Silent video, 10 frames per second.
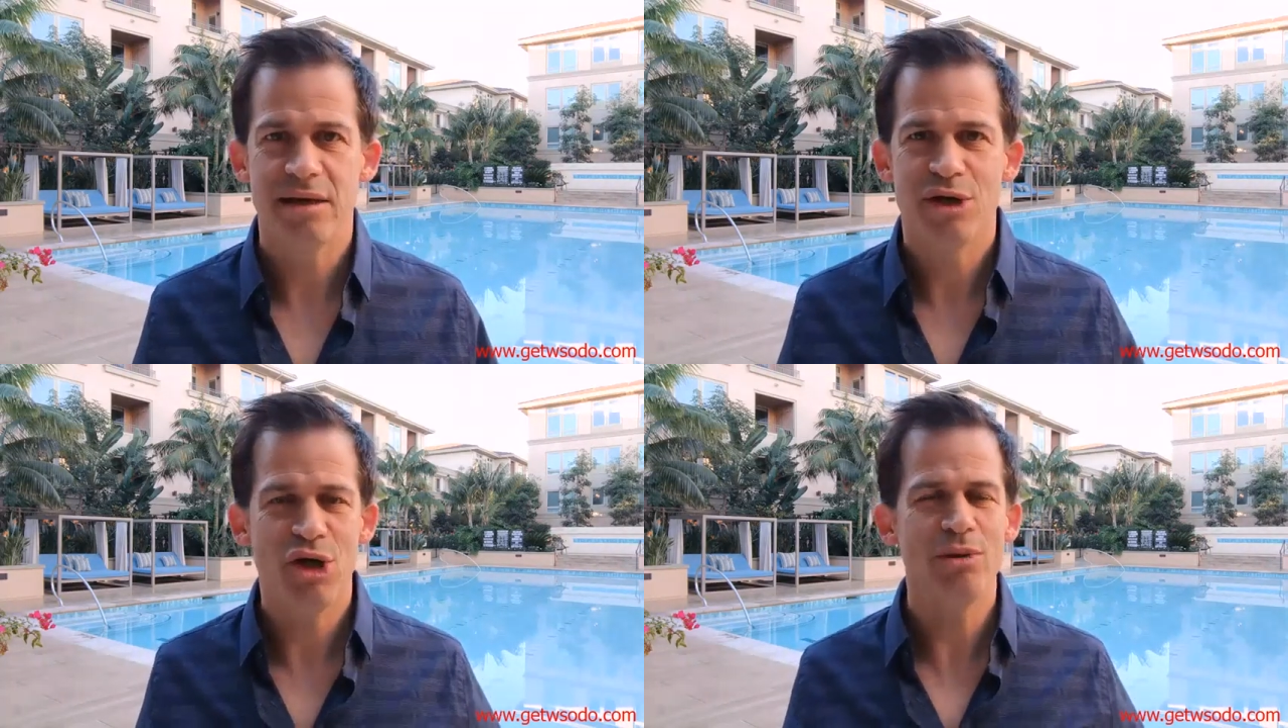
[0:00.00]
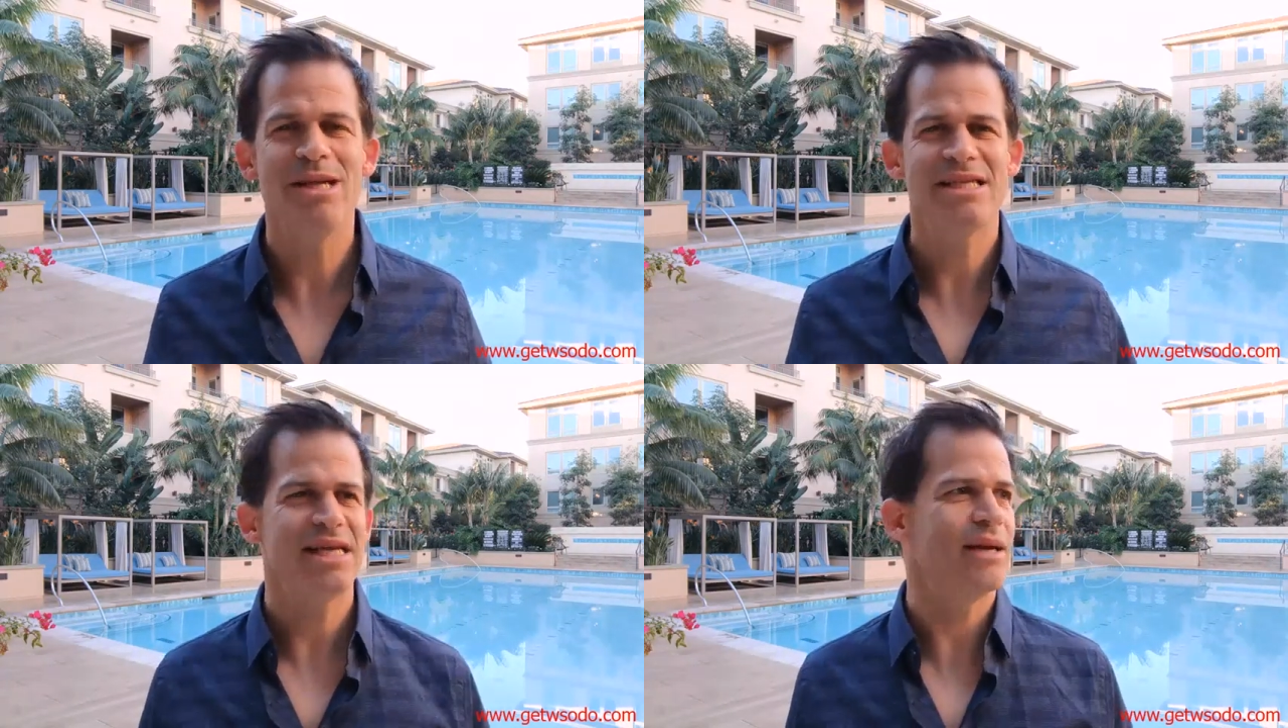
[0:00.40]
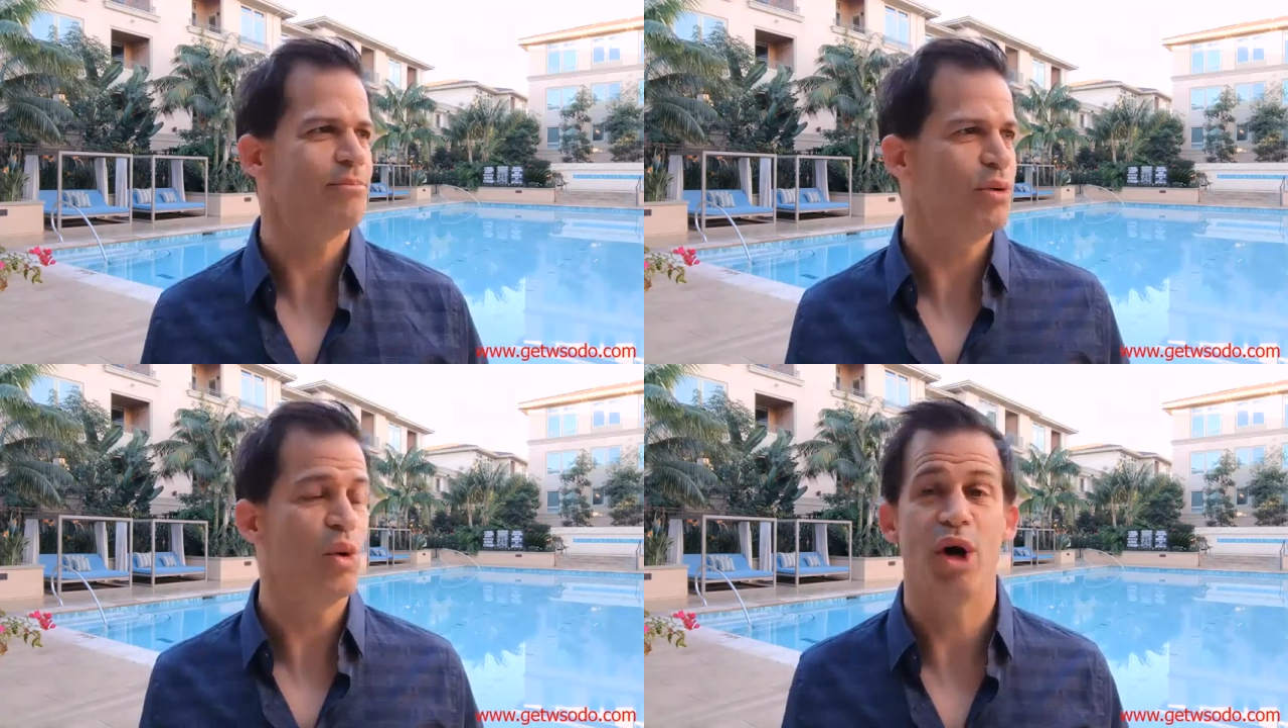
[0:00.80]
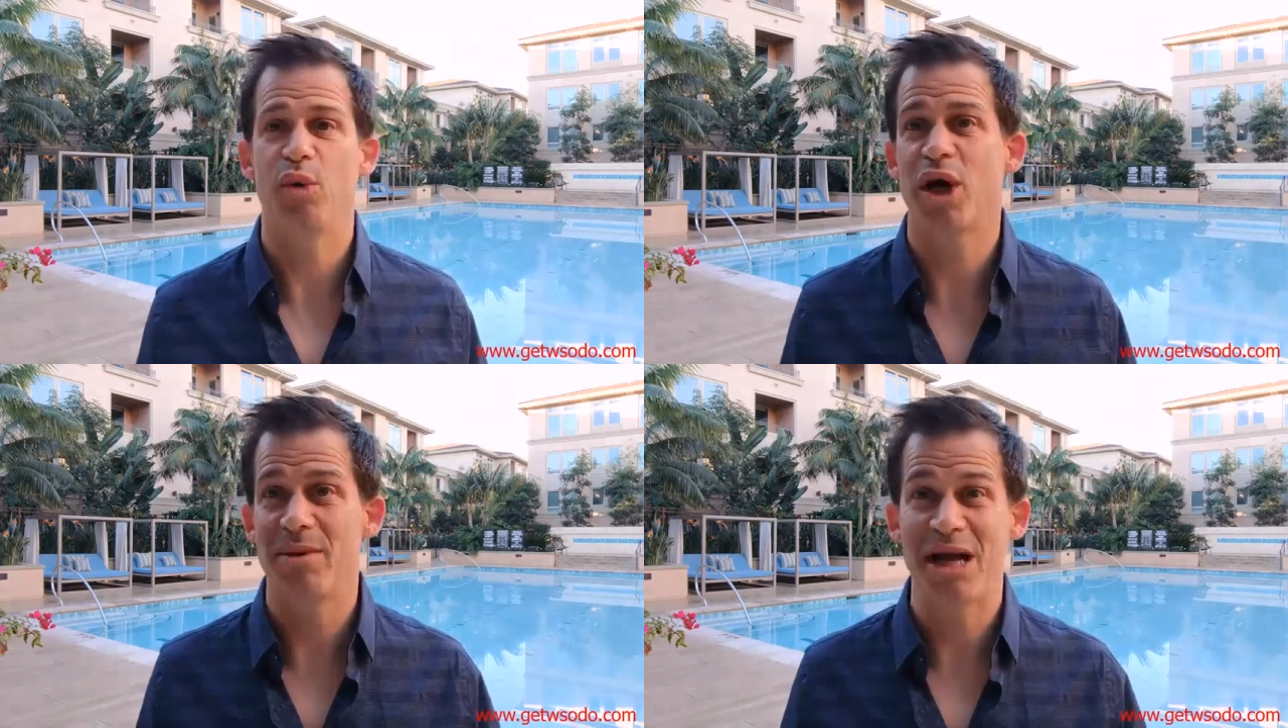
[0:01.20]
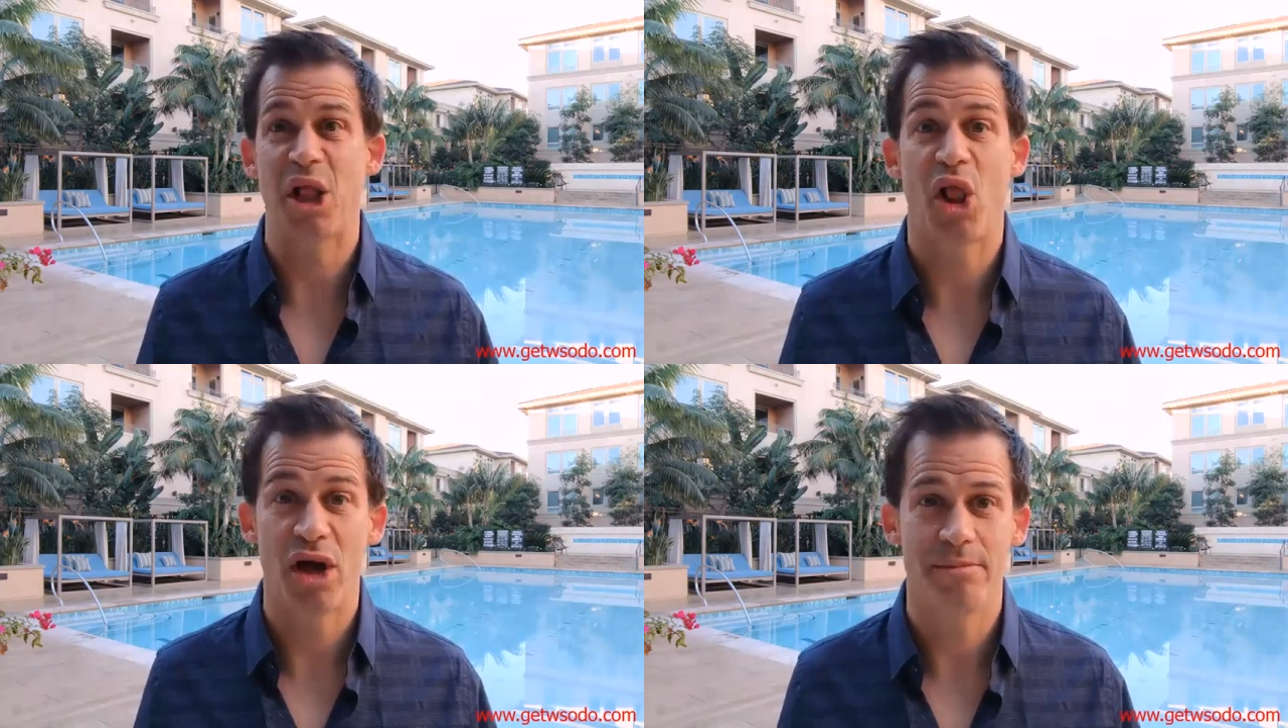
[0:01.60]
nobody said, boy, we're going to make a
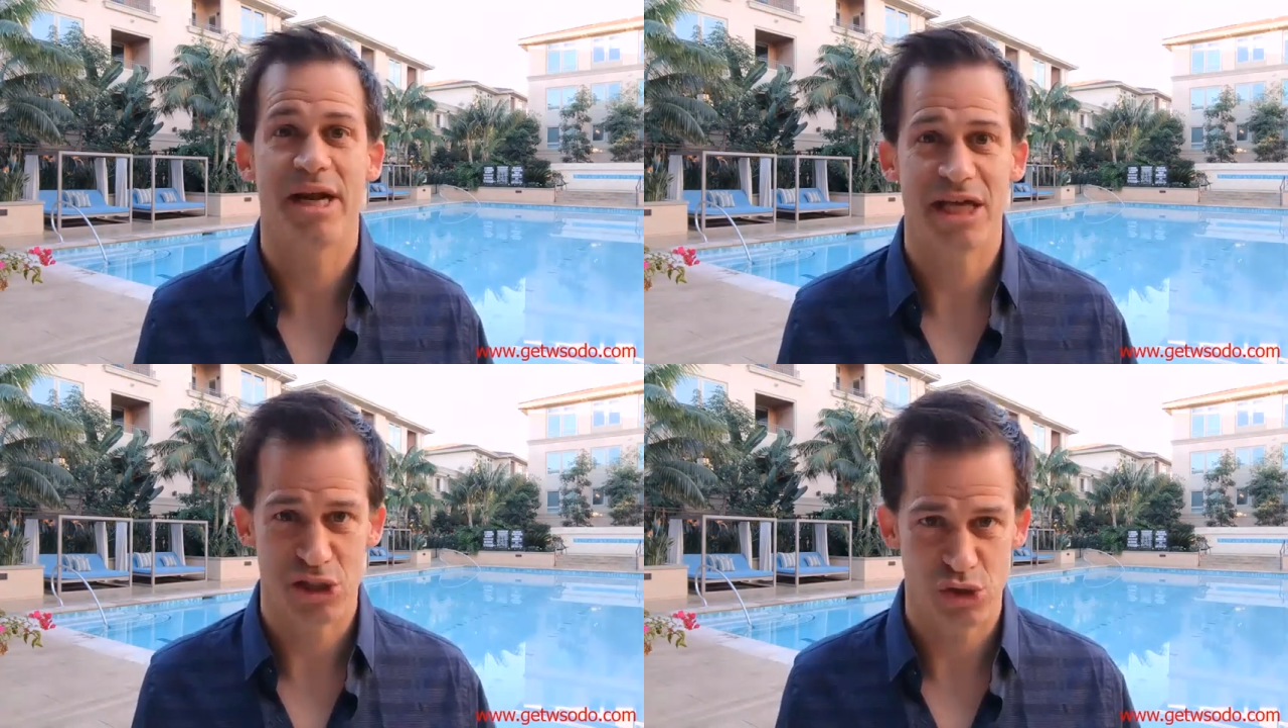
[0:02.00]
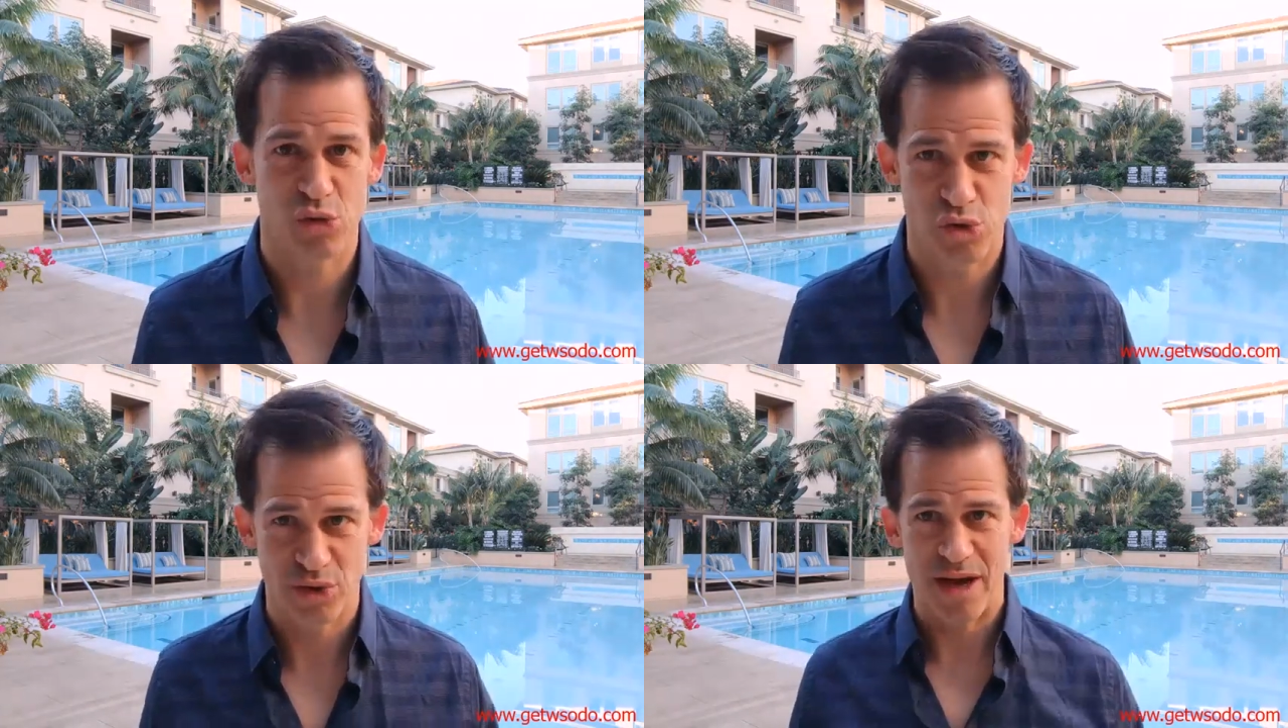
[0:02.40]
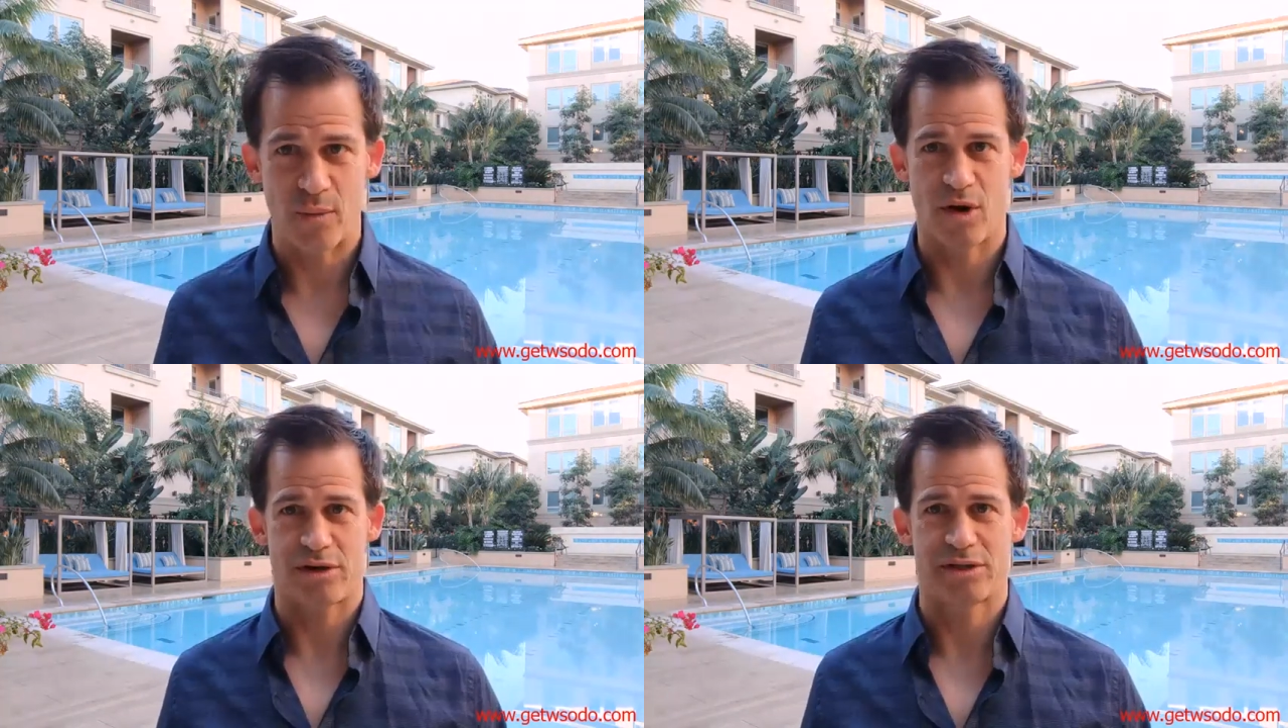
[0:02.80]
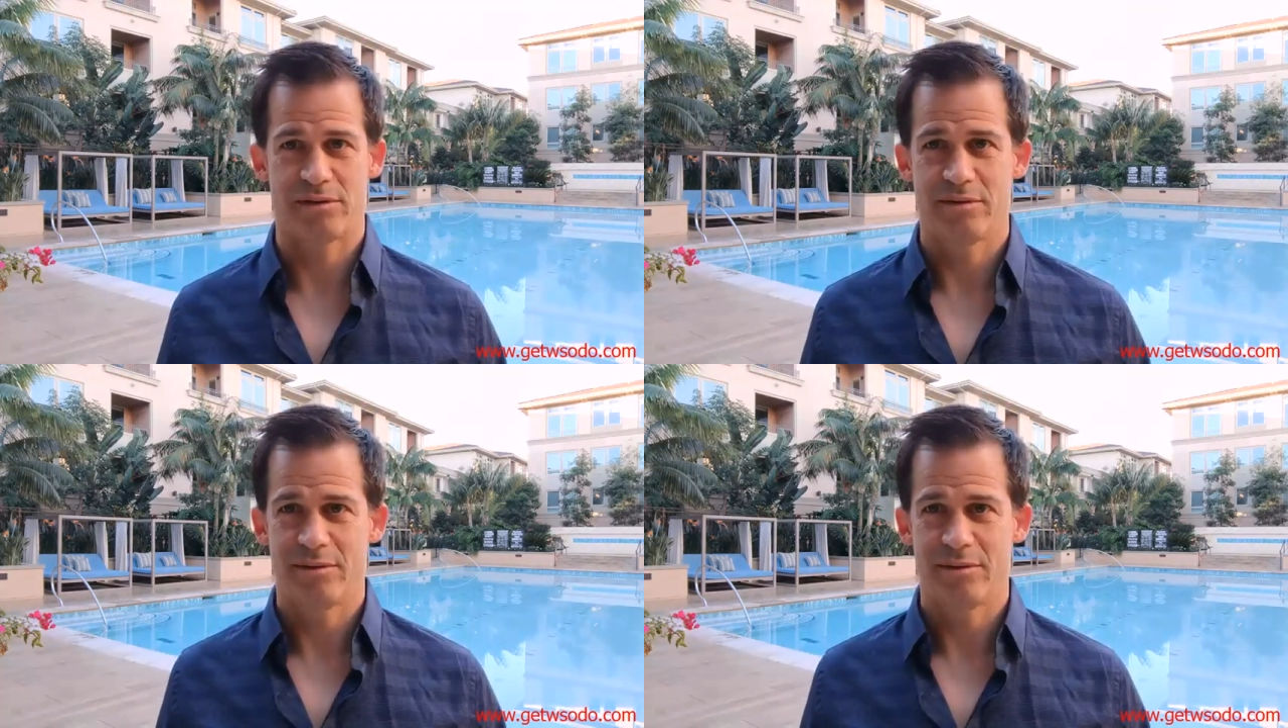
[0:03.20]
lot of money in social networks.